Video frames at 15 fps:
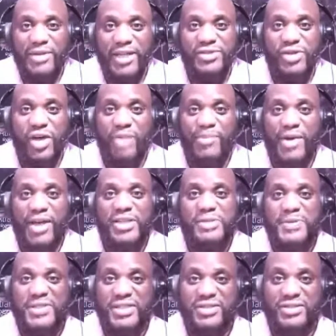Let's talk about his
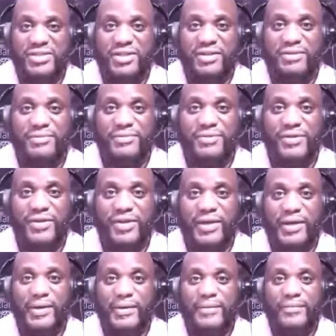positioning.
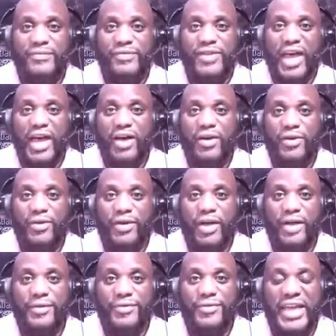Now,
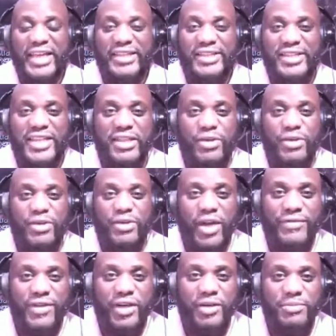neither one of
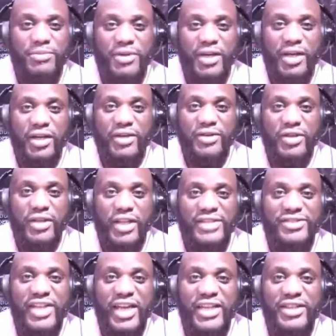them. Let's
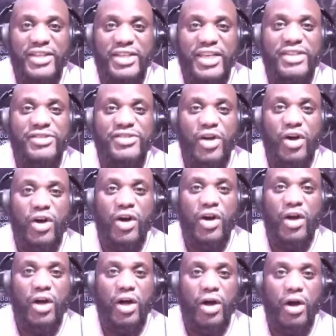say the kids
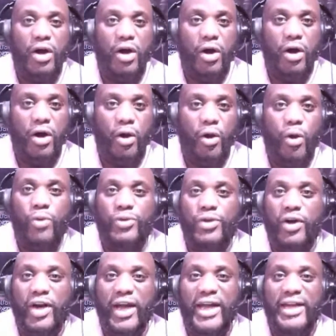are
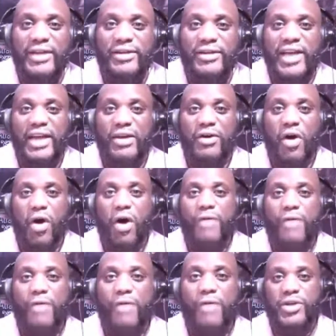older and kind of
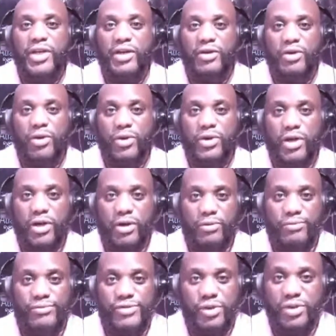often on their own.
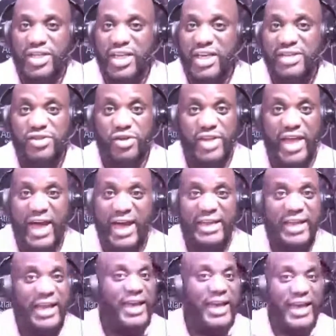So the kids are not
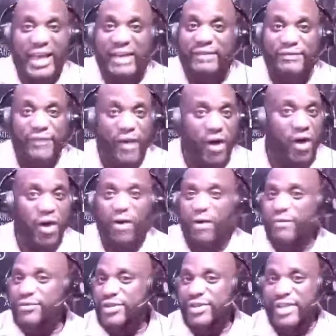
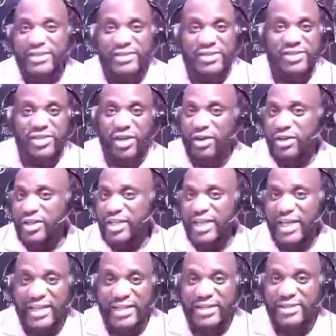involved necessarily
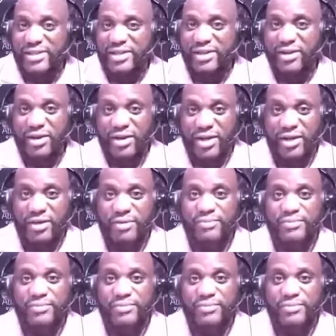in the scenario.